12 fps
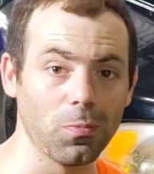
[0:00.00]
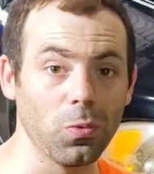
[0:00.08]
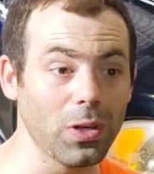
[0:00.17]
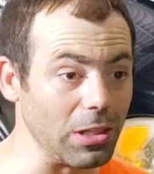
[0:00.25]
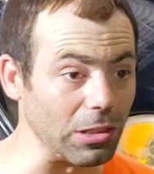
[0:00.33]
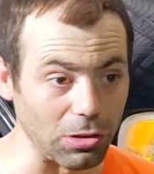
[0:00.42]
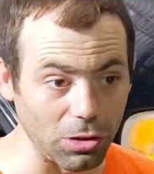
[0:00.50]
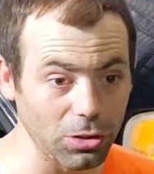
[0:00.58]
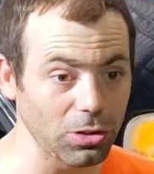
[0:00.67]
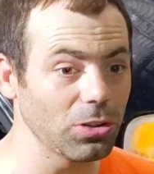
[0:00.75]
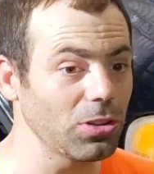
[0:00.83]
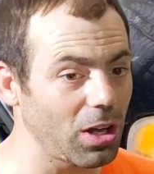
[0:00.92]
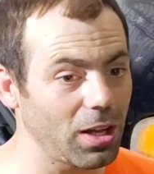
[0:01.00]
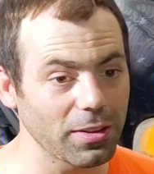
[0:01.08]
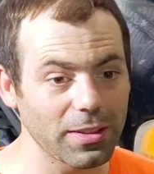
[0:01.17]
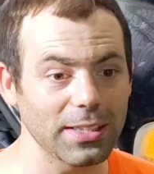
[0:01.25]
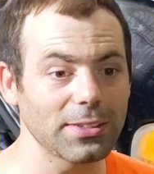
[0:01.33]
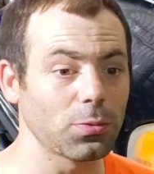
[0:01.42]
We learned
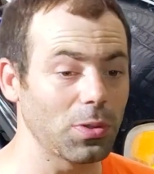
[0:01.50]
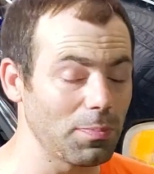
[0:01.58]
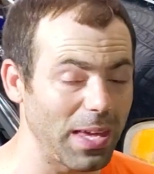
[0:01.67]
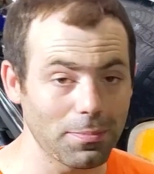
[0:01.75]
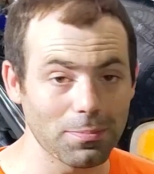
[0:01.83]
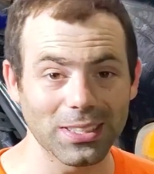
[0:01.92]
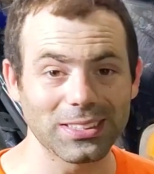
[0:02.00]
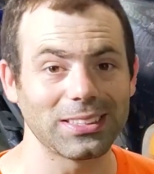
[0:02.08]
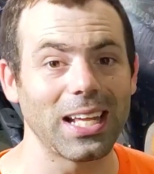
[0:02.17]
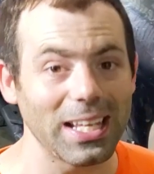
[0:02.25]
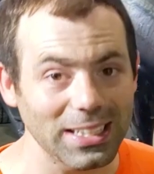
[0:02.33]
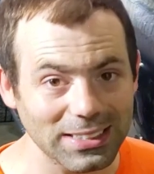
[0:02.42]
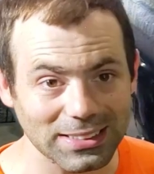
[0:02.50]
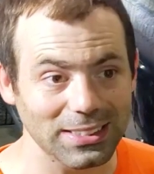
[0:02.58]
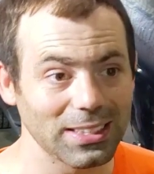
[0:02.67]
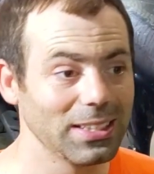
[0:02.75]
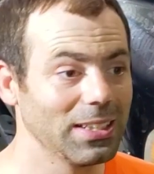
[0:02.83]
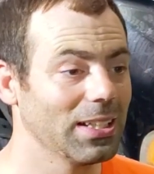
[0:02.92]
on this, we made mistakes.